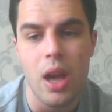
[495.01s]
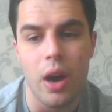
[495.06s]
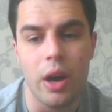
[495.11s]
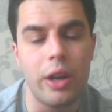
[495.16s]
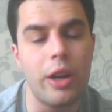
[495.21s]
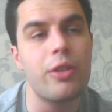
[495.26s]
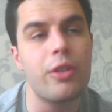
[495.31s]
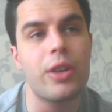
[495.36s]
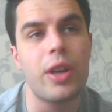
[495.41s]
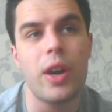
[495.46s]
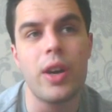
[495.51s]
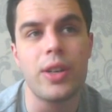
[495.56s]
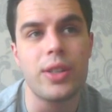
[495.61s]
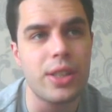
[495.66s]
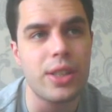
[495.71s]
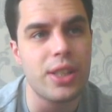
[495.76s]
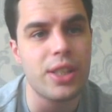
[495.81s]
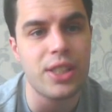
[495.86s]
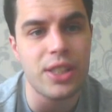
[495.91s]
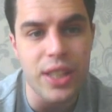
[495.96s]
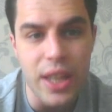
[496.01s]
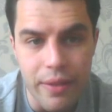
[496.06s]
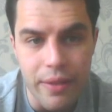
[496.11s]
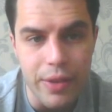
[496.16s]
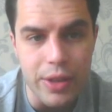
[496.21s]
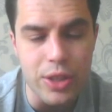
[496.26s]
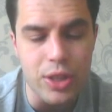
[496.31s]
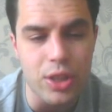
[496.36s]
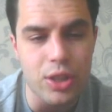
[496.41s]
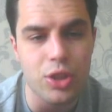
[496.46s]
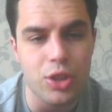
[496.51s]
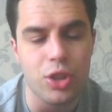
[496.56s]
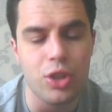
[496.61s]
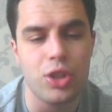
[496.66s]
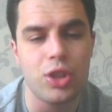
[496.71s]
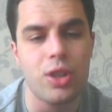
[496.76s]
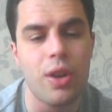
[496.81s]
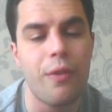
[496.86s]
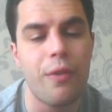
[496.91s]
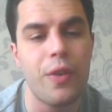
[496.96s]
I know Curtis Stevens has
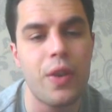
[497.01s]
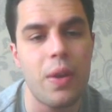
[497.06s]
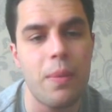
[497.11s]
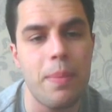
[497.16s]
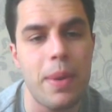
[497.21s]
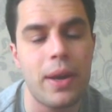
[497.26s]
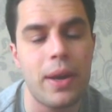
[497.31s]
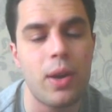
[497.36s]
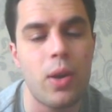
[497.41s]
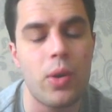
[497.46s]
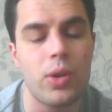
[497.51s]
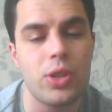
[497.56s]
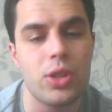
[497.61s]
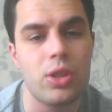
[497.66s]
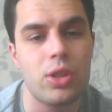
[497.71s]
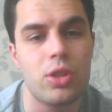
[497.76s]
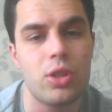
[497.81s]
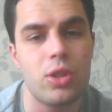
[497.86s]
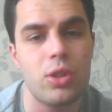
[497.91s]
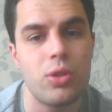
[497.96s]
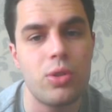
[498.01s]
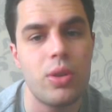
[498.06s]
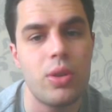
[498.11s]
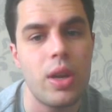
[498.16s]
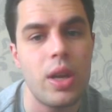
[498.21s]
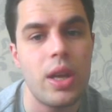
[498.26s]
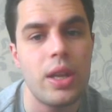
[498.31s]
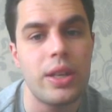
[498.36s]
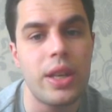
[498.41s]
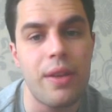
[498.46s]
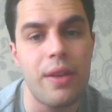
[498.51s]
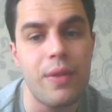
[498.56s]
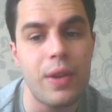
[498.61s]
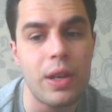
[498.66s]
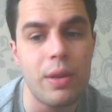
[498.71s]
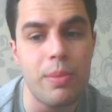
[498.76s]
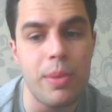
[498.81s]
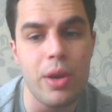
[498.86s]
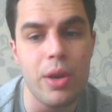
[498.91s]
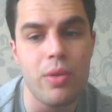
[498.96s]
just suffered a big loss to
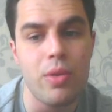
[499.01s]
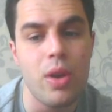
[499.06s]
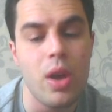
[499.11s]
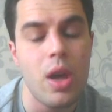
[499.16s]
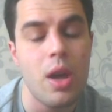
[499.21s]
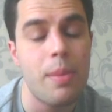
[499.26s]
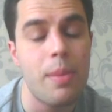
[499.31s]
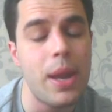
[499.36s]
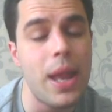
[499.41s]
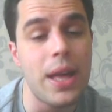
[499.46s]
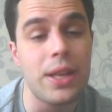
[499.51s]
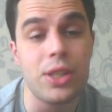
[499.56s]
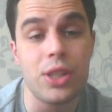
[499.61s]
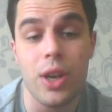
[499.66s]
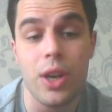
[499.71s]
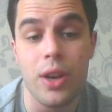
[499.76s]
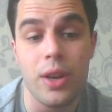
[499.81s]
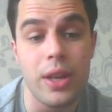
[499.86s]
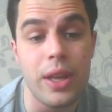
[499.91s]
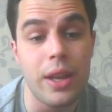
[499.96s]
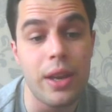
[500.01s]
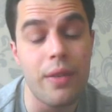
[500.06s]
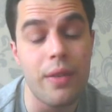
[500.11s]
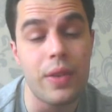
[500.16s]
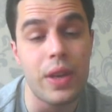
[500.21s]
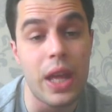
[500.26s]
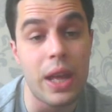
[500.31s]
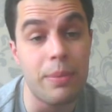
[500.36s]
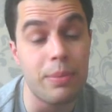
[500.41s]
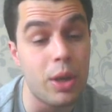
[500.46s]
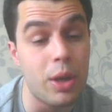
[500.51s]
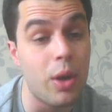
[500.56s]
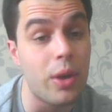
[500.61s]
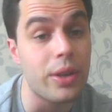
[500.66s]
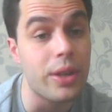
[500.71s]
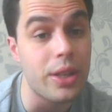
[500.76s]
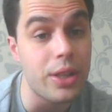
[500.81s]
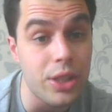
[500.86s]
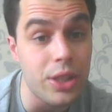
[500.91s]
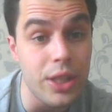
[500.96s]
David Lemieux, but that's certainly another name that
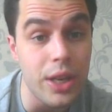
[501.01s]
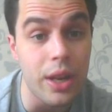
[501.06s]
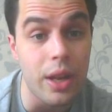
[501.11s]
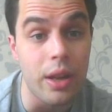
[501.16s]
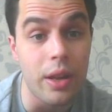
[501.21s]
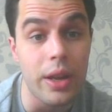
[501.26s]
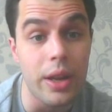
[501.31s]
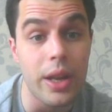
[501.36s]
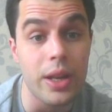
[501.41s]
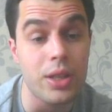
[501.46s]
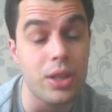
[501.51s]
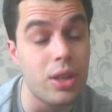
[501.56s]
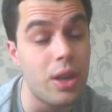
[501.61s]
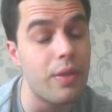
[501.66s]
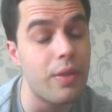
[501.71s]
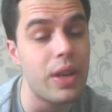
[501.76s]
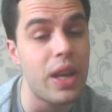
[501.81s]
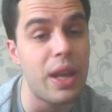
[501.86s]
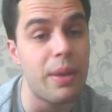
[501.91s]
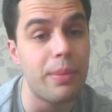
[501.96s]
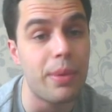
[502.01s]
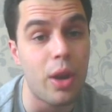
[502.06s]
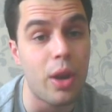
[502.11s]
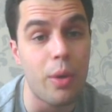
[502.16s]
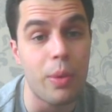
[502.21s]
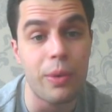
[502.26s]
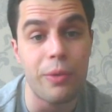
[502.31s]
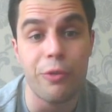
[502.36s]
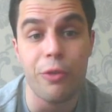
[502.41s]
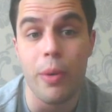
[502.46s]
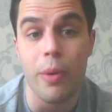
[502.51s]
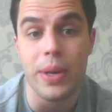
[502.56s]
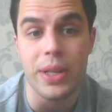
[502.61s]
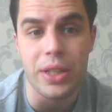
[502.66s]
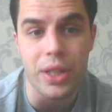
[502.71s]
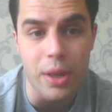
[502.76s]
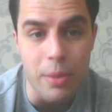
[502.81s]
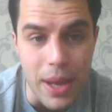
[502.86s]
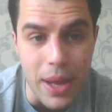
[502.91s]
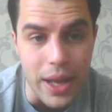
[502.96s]
I'd consider, and that's another name that I would throw
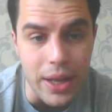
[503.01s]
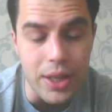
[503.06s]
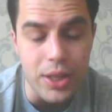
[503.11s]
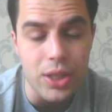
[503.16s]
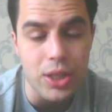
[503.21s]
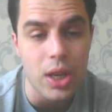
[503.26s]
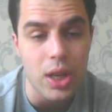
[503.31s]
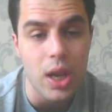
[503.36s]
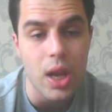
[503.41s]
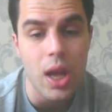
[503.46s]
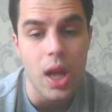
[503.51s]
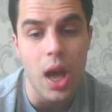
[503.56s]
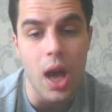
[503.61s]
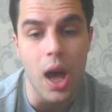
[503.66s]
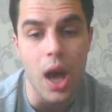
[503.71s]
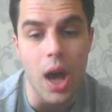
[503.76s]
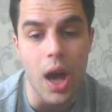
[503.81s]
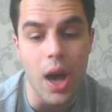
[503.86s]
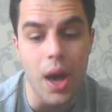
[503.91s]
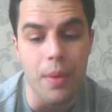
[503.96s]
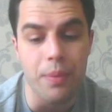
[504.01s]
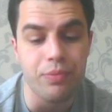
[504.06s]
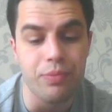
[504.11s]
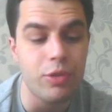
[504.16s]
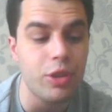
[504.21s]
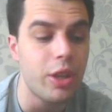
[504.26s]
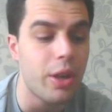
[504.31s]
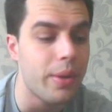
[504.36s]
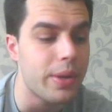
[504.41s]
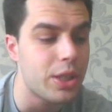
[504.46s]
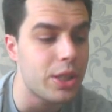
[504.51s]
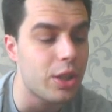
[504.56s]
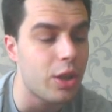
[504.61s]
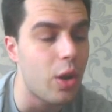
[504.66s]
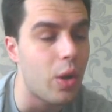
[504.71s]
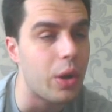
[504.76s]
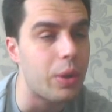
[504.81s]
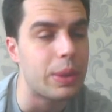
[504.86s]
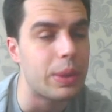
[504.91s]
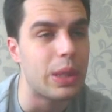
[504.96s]
into the mix. You know, it's a
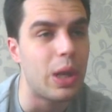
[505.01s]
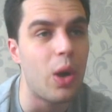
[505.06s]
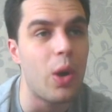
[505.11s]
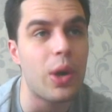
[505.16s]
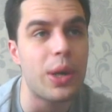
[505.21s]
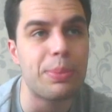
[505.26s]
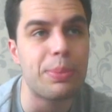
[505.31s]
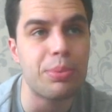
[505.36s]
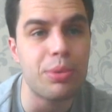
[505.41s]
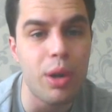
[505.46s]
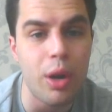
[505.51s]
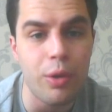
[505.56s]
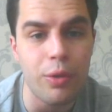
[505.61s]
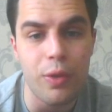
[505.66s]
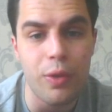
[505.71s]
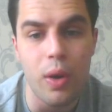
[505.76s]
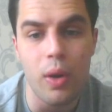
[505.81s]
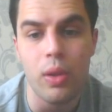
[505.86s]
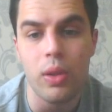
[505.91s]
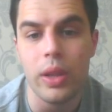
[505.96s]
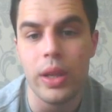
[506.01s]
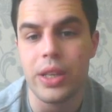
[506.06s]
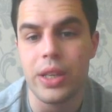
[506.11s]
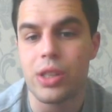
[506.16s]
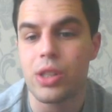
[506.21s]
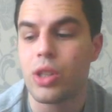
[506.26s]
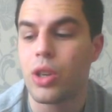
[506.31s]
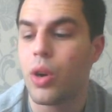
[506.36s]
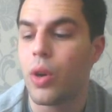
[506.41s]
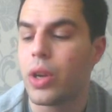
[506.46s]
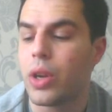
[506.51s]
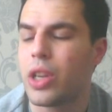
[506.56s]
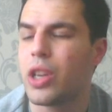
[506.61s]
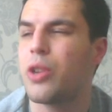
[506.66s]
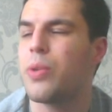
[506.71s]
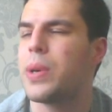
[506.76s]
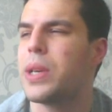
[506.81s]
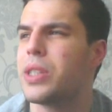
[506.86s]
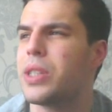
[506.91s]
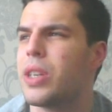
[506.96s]
guy with a high profile. It's a guy
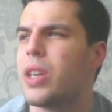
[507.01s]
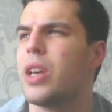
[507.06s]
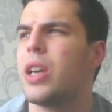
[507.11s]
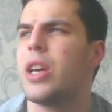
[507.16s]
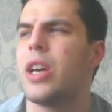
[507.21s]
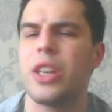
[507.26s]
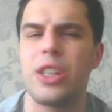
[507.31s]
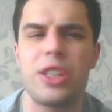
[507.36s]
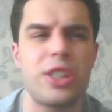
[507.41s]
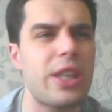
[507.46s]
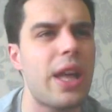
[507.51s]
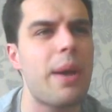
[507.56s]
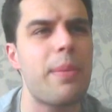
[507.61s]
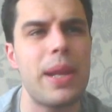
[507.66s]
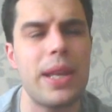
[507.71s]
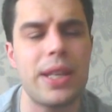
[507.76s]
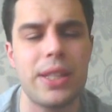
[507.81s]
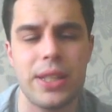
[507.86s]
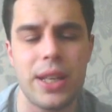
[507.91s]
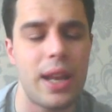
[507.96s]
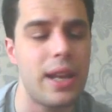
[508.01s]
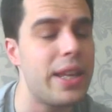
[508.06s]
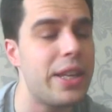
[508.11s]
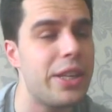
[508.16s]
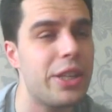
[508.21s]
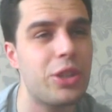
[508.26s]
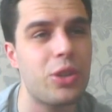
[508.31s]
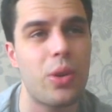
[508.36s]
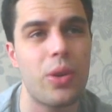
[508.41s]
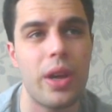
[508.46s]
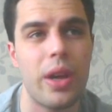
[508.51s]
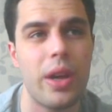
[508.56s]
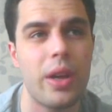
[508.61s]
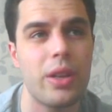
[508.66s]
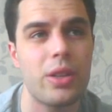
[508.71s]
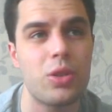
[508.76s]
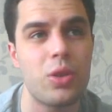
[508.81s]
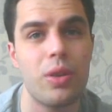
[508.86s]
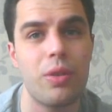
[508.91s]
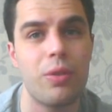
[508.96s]
who is established, at least on
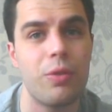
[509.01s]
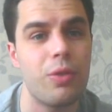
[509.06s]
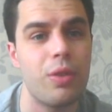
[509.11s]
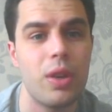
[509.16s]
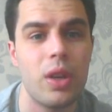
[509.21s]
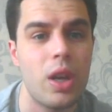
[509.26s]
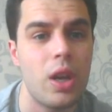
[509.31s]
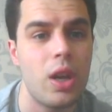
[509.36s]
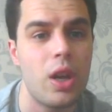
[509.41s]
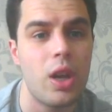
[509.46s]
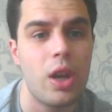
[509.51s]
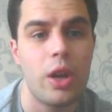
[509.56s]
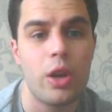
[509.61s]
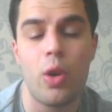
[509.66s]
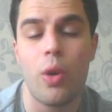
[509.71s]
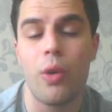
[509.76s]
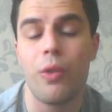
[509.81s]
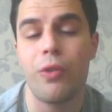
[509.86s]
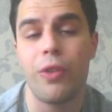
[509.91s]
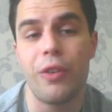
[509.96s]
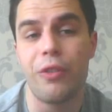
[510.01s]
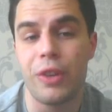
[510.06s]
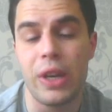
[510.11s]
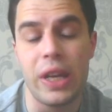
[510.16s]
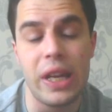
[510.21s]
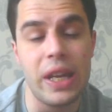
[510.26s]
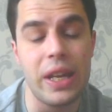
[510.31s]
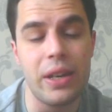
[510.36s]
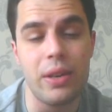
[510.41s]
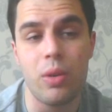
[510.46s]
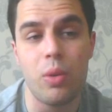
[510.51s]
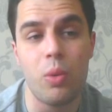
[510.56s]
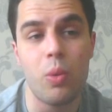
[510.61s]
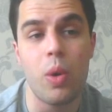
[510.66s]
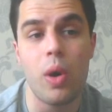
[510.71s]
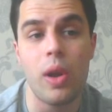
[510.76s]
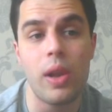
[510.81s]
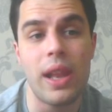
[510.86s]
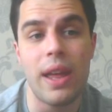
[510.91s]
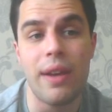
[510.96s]
a sort of top 15
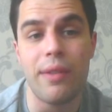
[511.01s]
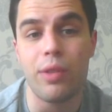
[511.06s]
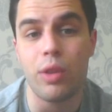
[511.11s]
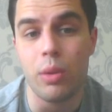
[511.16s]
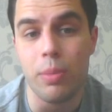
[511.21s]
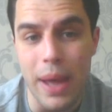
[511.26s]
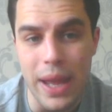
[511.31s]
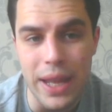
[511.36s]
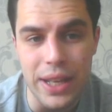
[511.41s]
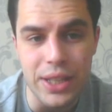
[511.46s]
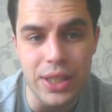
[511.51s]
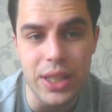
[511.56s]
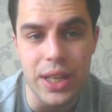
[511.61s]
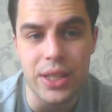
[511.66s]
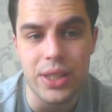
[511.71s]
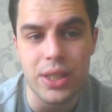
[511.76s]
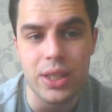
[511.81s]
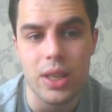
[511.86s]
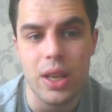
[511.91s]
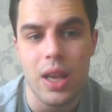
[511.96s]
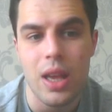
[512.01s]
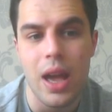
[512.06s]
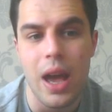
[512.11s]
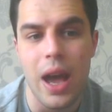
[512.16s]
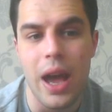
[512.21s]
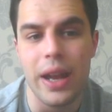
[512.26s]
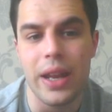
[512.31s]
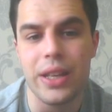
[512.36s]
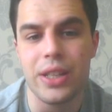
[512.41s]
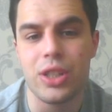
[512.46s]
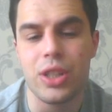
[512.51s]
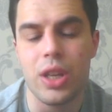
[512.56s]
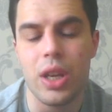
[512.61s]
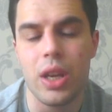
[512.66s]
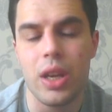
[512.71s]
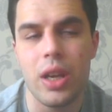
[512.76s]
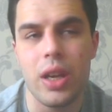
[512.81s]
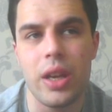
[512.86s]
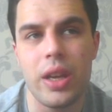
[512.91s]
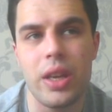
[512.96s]
world level basis. And it's
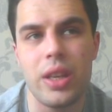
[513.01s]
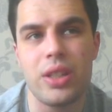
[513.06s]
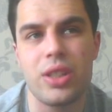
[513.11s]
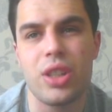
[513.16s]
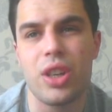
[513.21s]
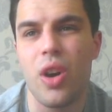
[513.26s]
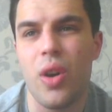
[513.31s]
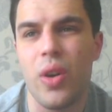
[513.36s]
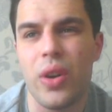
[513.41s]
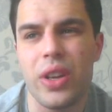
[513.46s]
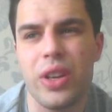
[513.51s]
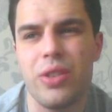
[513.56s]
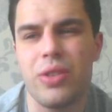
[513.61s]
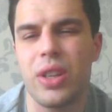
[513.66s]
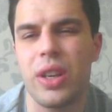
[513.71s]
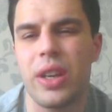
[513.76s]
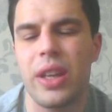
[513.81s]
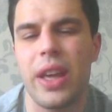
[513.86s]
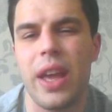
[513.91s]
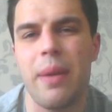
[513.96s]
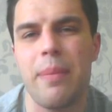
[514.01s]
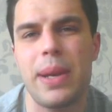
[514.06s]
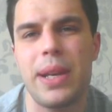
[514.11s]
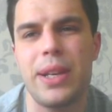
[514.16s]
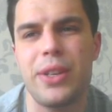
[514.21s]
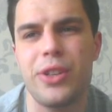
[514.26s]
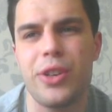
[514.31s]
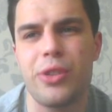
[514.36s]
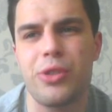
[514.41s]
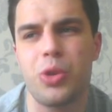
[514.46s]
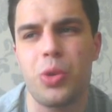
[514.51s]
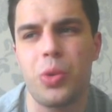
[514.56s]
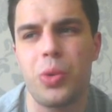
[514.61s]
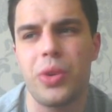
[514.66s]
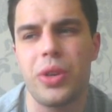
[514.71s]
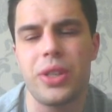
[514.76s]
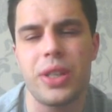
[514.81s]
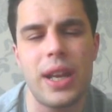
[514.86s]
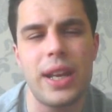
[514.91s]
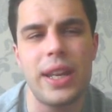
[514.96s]
a guy who's going to get Billy Joe
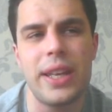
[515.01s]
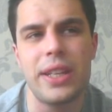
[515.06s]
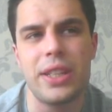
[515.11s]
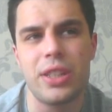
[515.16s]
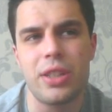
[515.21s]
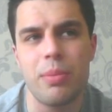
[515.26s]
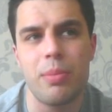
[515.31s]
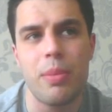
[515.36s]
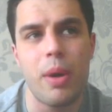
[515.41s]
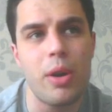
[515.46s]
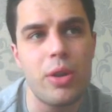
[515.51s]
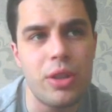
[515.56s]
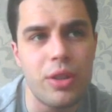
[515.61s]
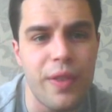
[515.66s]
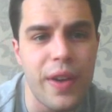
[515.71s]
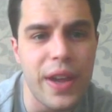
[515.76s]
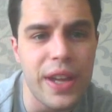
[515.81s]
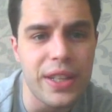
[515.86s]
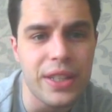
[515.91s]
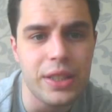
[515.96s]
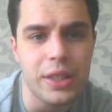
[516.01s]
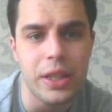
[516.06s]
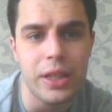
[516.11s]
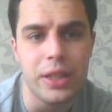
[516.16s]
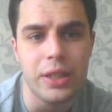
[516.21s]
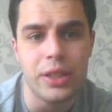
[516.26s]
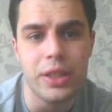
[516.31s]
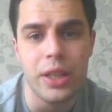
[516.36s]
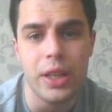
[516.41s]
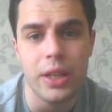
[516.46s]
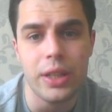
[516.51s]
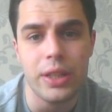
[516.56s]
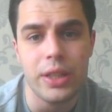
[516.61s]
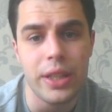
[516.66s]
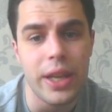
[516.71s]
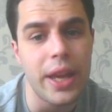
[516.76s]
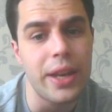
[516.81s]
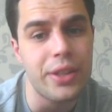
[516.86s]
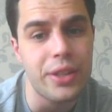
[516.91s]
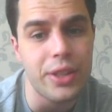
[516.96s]
Saunders at least motivated
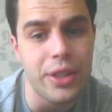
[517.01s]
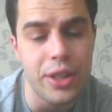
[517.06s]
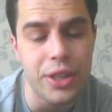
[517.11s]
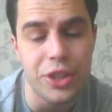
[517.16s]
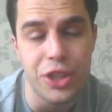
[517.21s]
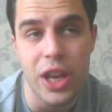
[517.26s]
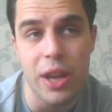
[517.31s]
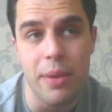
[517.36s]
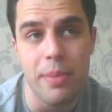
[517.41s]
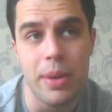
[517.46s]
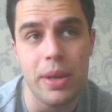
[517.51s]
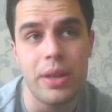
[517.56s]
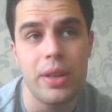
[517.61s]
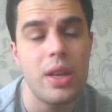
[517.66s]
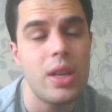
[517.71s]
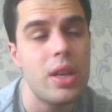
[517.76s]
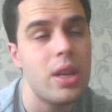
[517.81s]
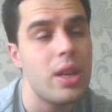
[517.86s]
to get into the gym and